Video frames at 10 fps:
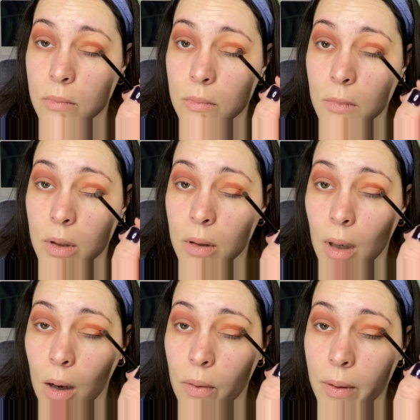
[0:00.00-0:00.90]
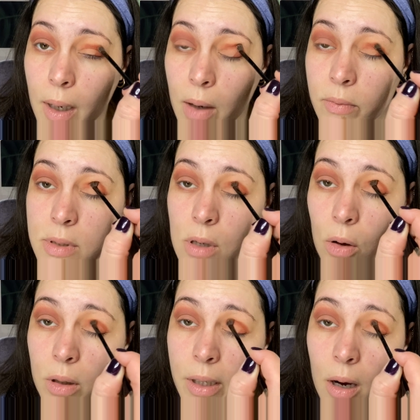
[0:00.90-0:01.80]
And now that I have this
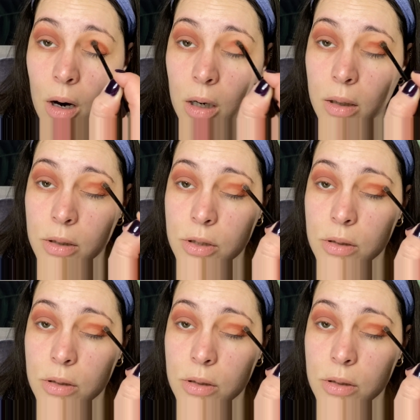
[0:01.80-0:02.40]
ugly arch,